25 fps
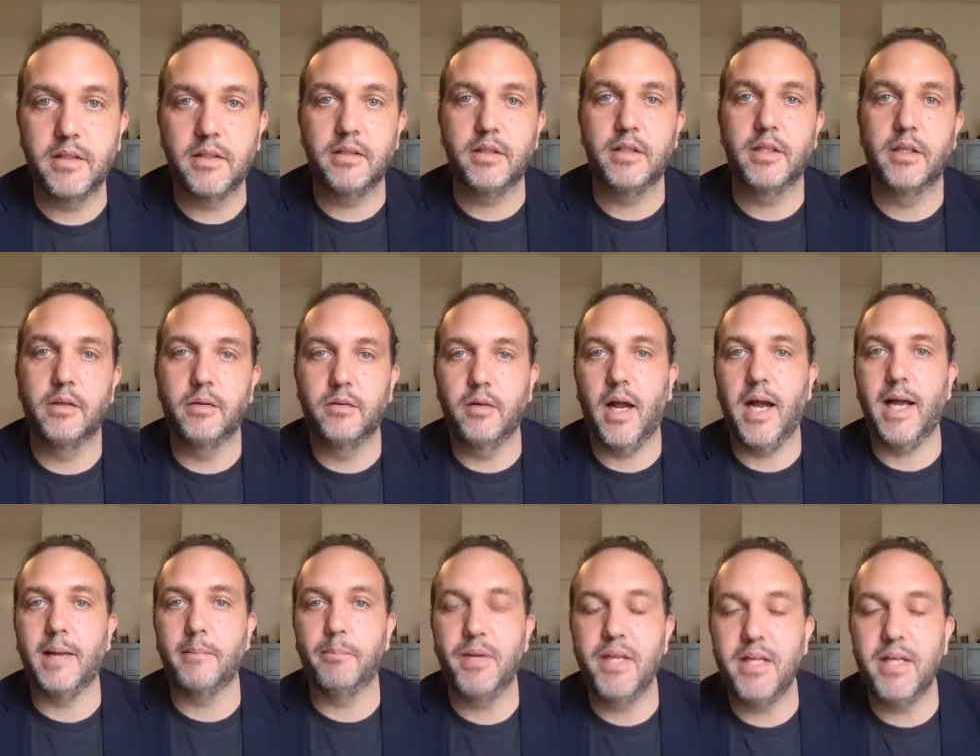you know,
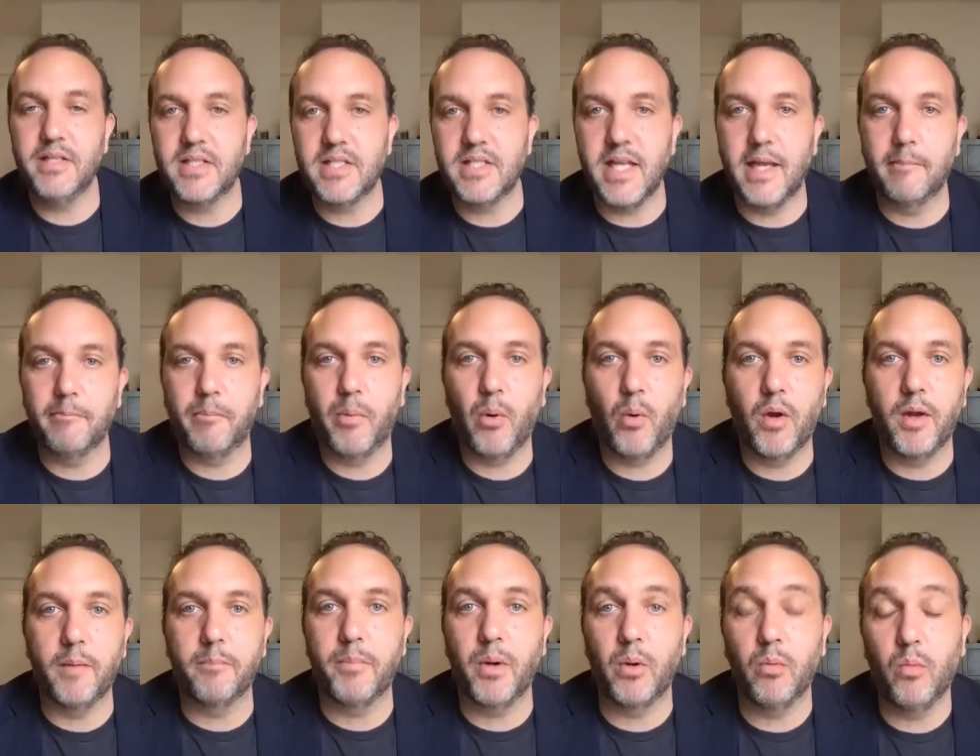IP
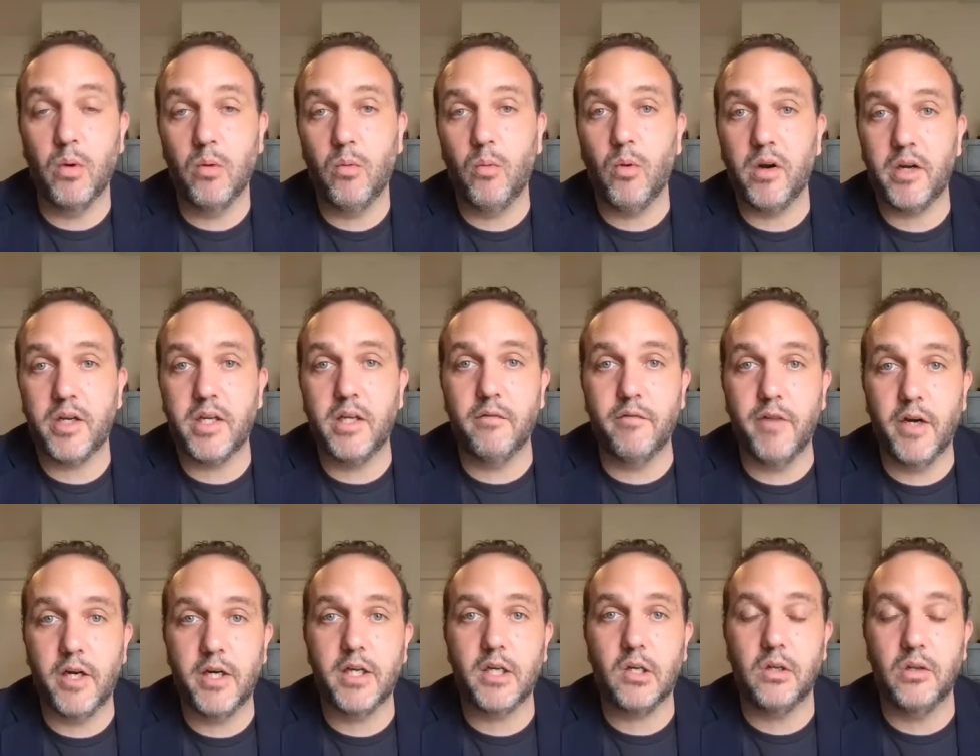standpoint, but we're working
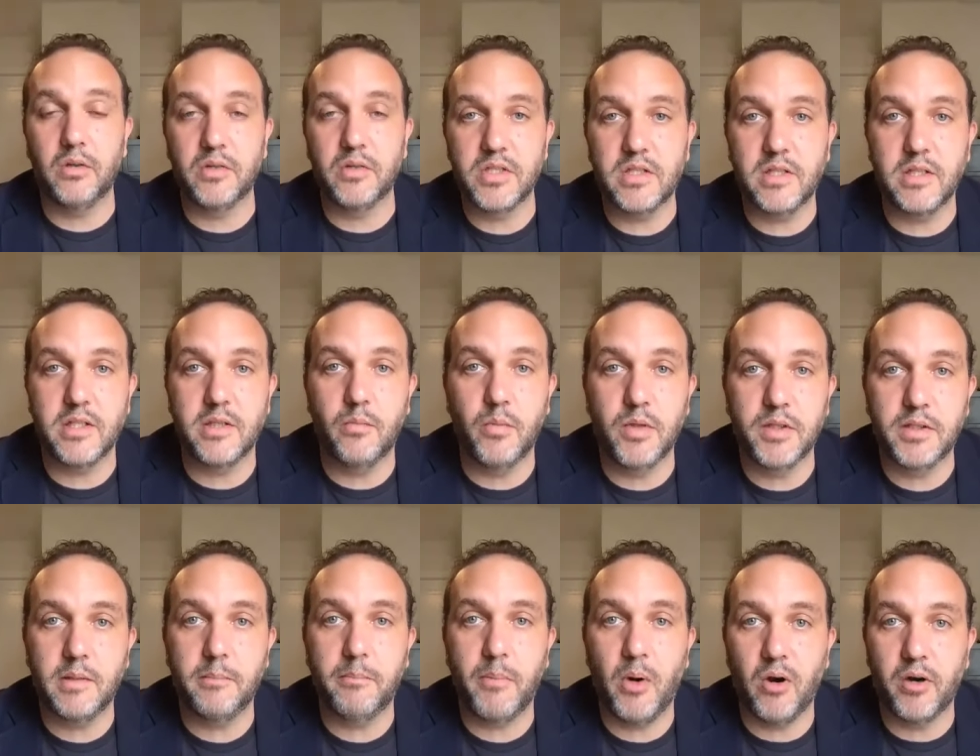very closely
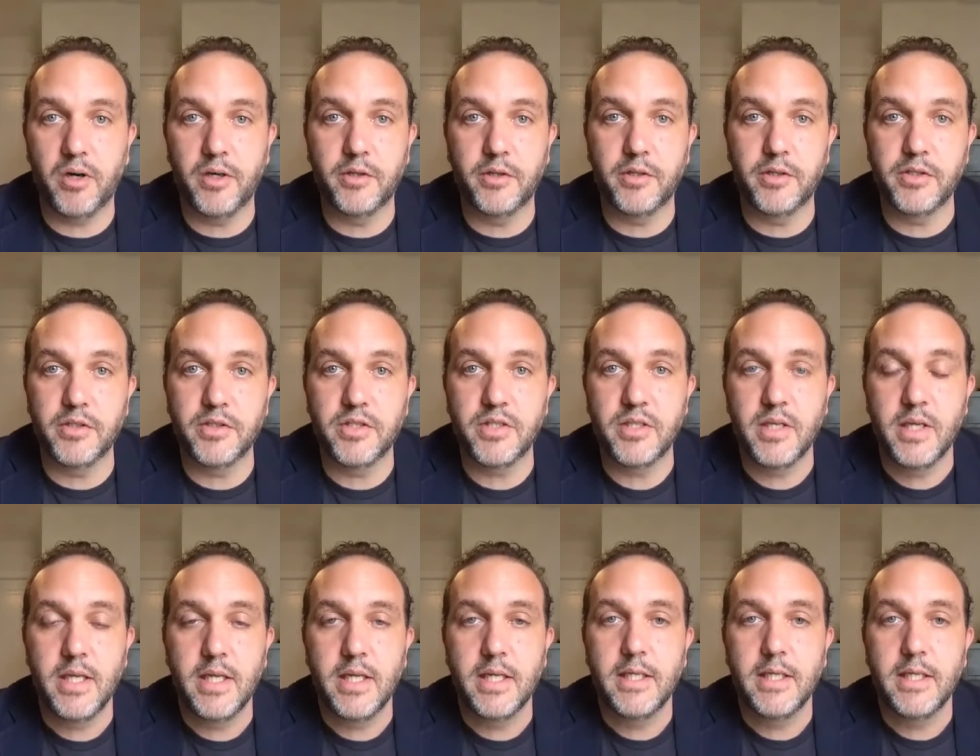with the partners